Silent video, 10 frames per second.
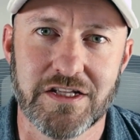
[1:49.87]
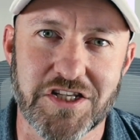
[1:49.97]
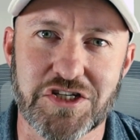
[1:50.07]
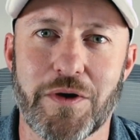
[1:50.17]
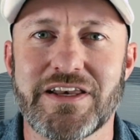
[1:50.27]

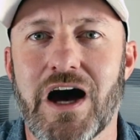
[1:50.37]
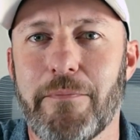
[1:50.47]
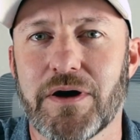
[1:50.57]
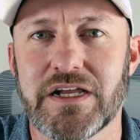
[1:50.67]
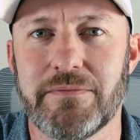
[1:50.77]
Let's go ahead and
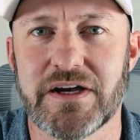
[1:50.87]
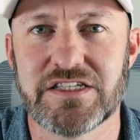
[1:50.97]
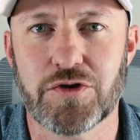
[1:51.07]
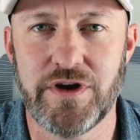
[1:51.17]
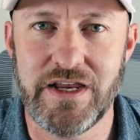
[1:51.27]
hop on into my
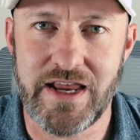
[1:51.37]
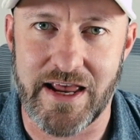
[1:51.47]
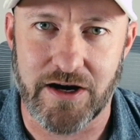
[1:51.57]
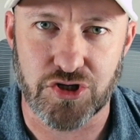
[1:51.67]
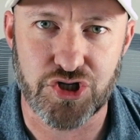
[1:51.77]
screen
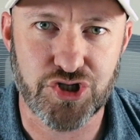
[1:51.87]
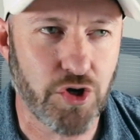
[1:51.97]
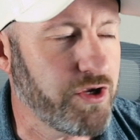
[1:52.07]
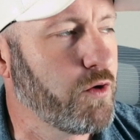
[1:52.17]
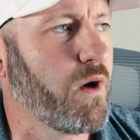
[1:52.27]
and I'll
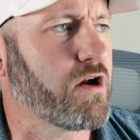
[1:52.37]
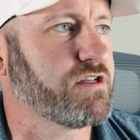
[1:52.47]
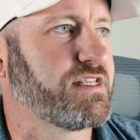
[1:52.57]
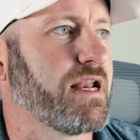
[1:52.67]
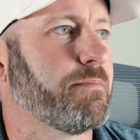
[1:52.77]
show you what our
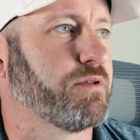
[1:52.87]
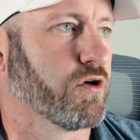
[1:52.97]
setup